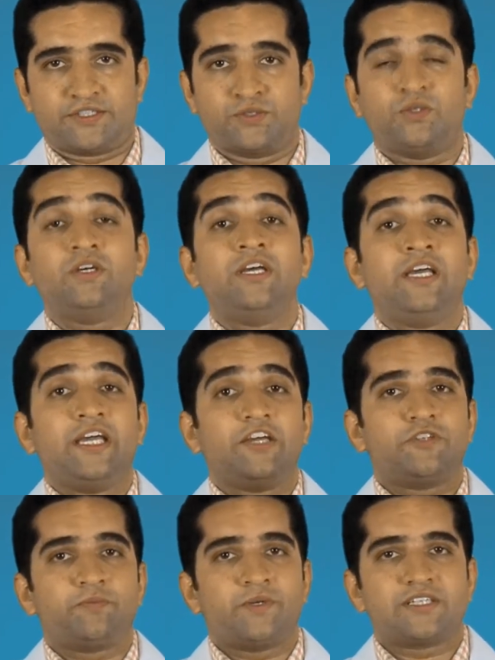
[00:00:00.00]
So, if
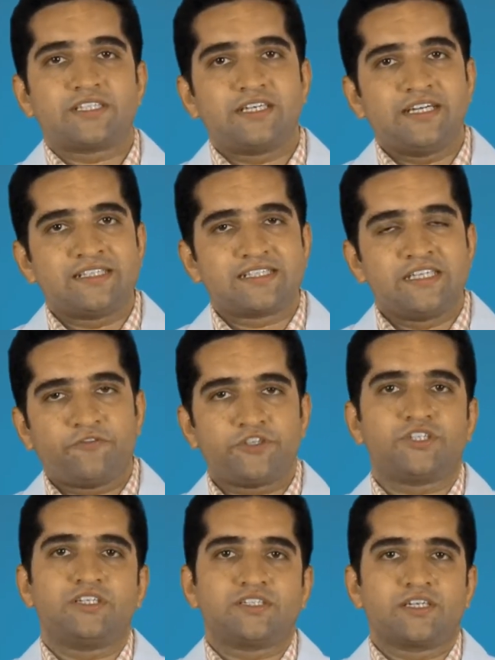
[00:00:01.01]
the person is
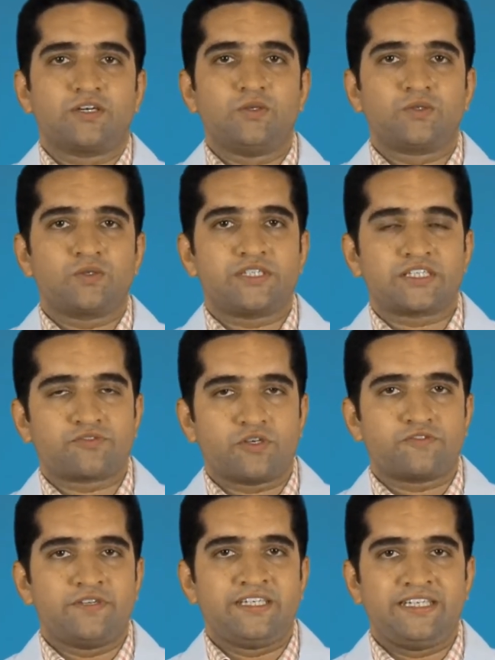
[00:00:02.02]
deficient in glucose
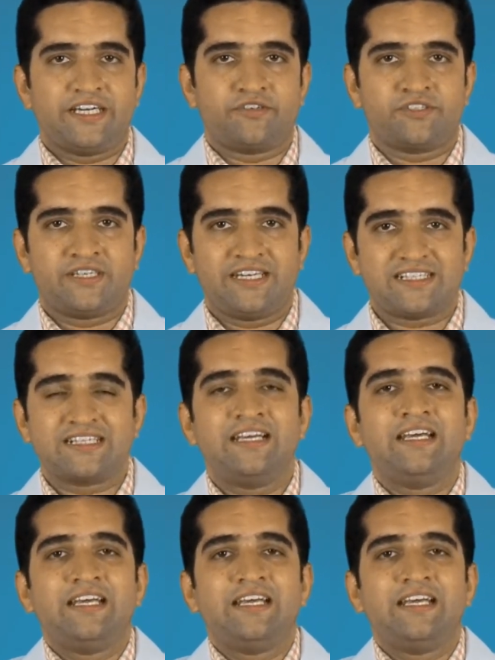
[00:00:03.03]
6-phosphate dehydrogenase,